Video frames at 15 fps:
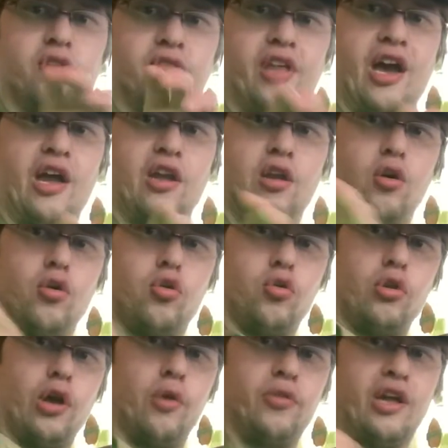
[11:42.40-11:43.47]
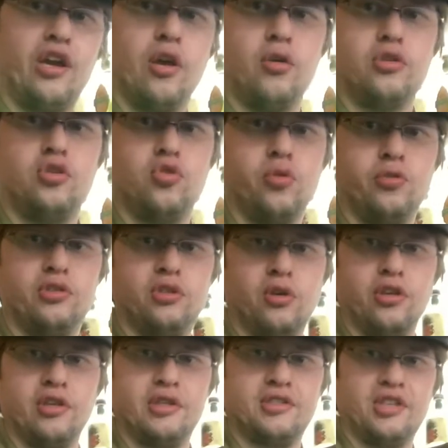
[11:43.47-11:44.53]
that glow that goes through sort
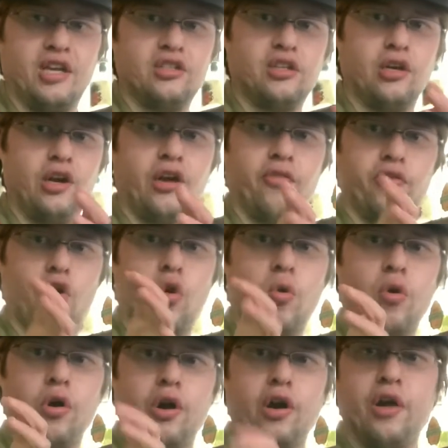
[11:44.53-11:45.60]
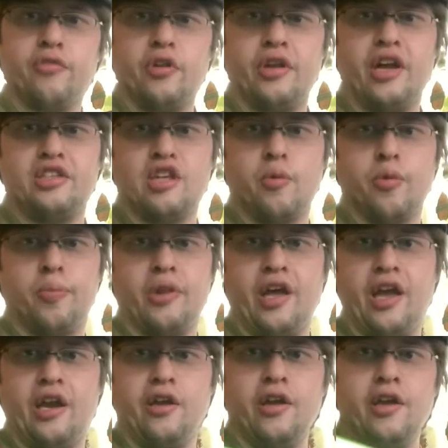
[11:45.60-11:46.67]
of the center of the core of the lightsaber
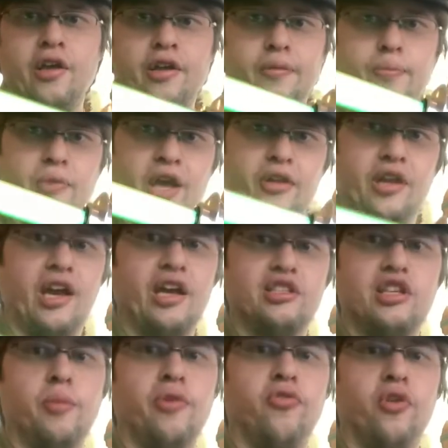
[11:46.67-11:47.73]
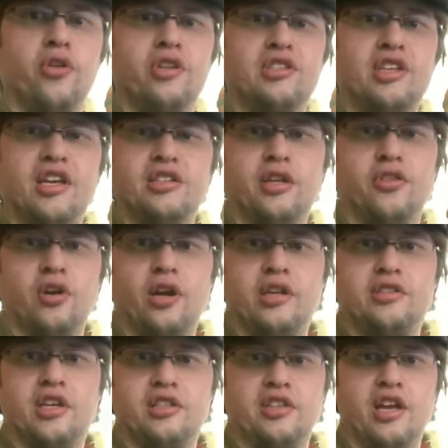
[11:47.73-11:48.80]
blade. And like I said before, this is a
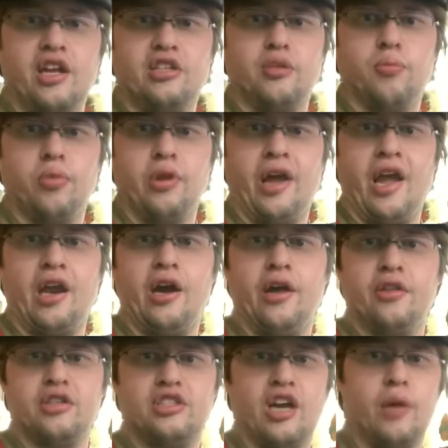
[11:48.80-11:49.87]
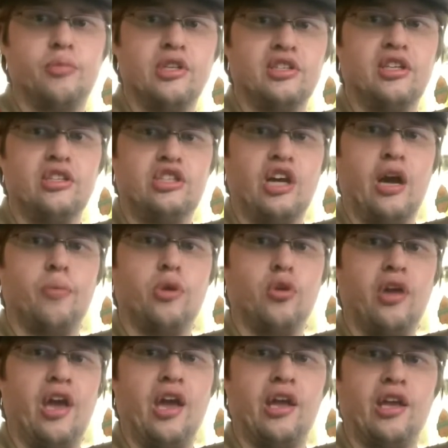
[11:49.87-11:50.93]
36-inch blade. On the Shop Disney shop, you
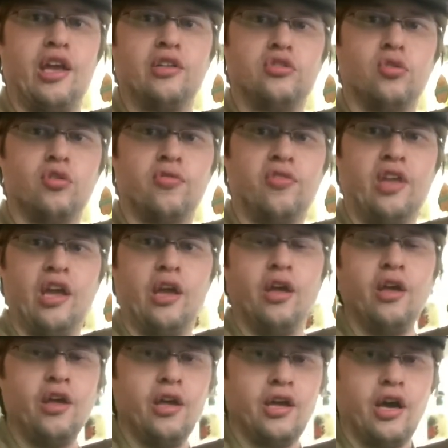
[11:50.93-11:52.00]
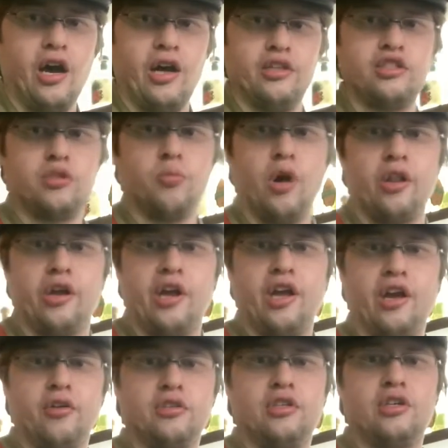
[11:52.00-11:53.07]
can't get sort of the smaller
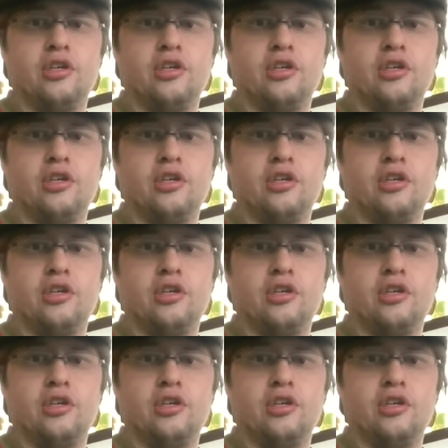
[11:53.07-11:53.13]
hilt